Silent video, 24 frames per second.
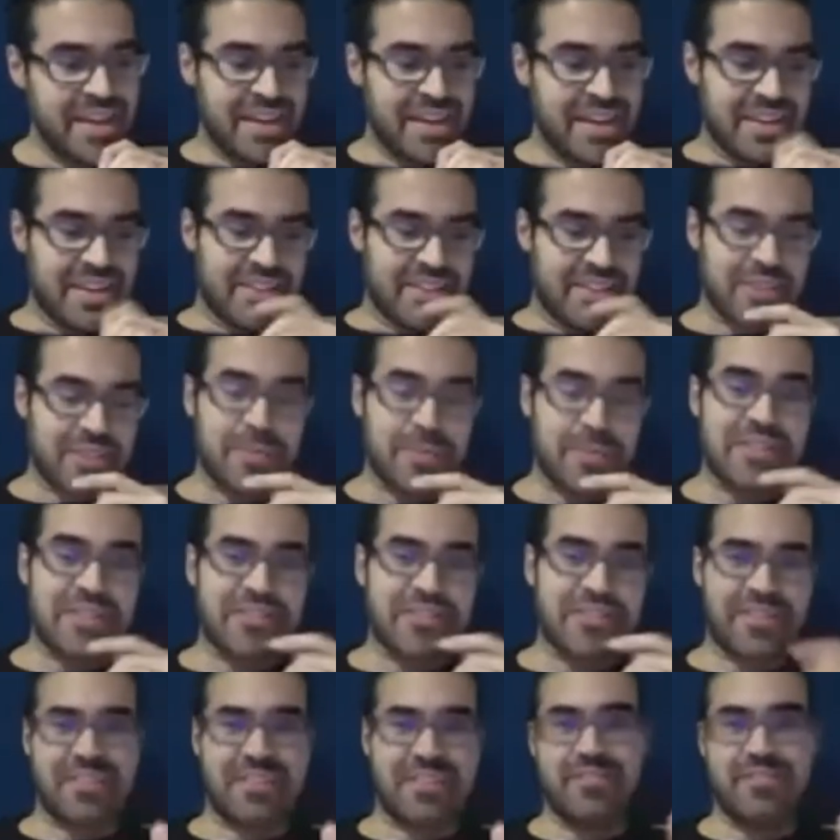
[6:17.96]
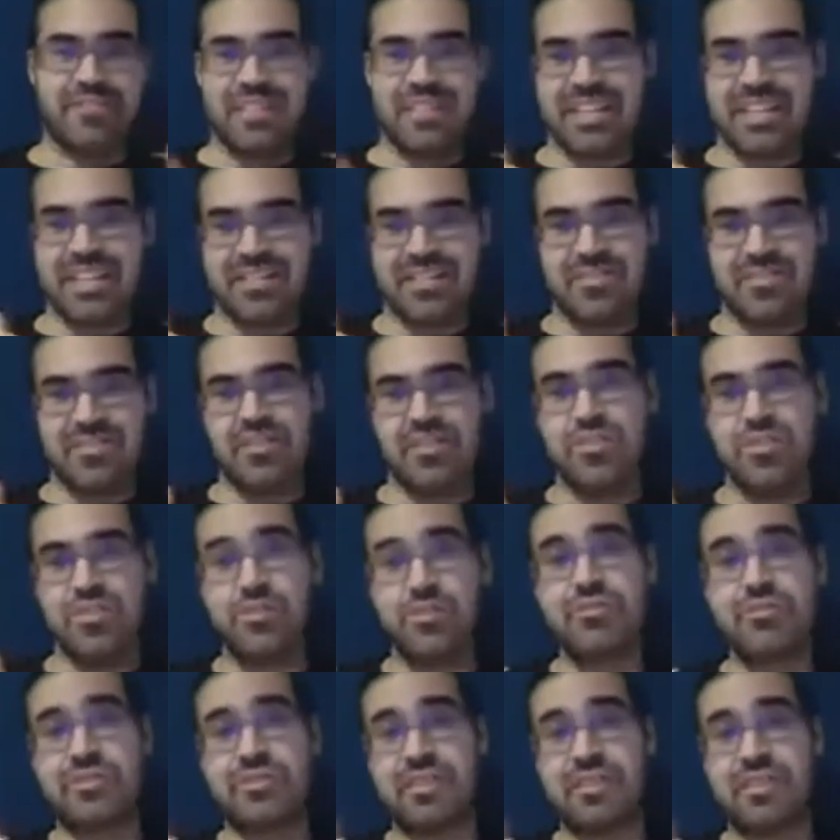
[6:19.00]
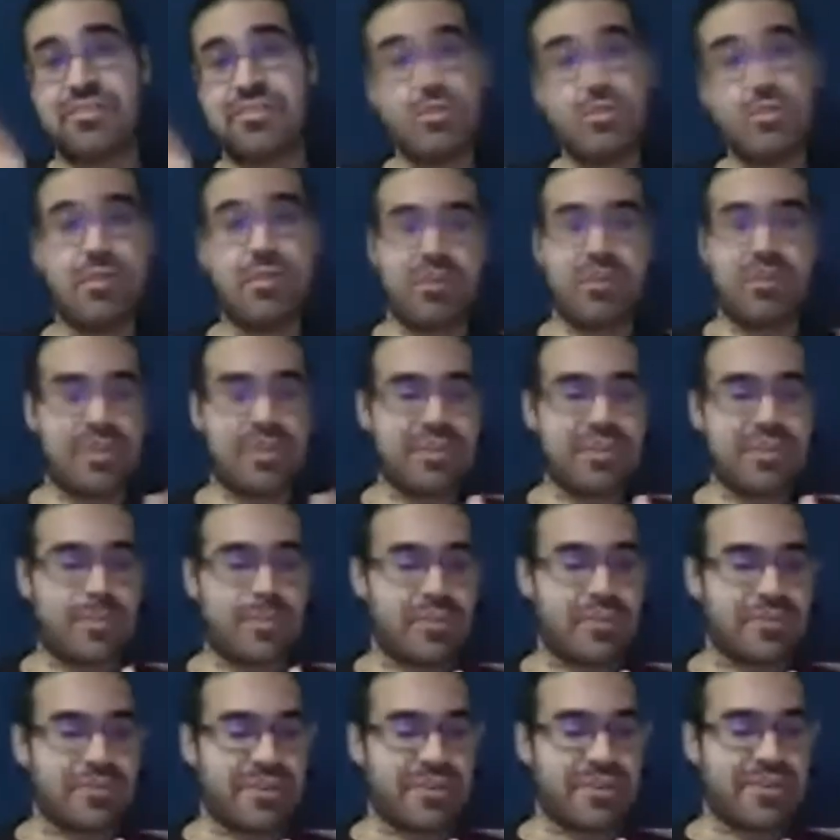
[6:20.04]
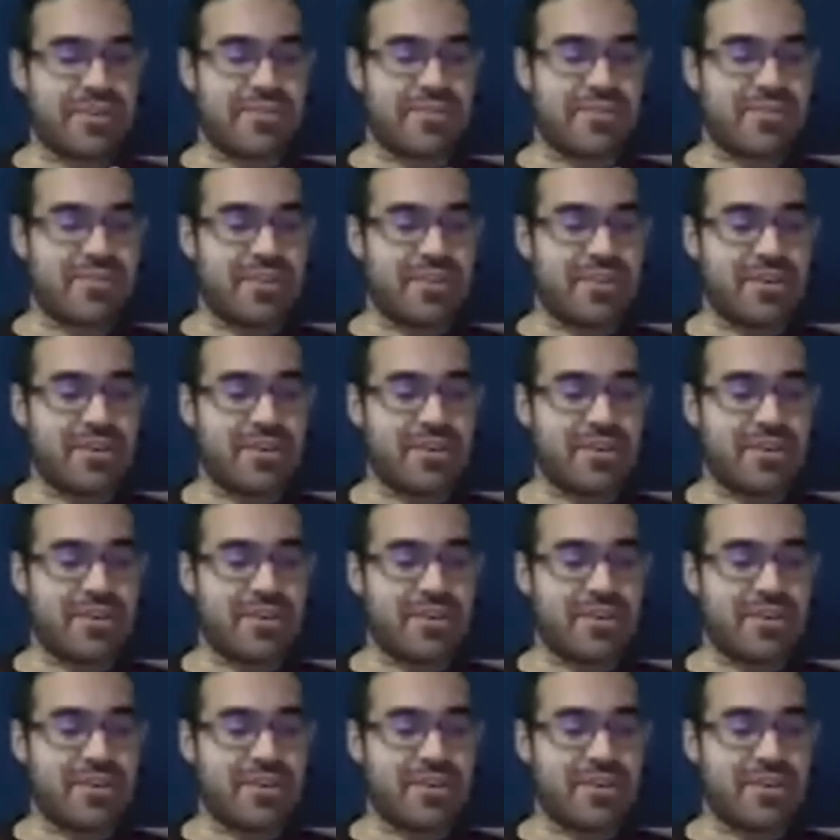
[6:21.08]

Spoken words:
This means effectively that users that do want to make small trades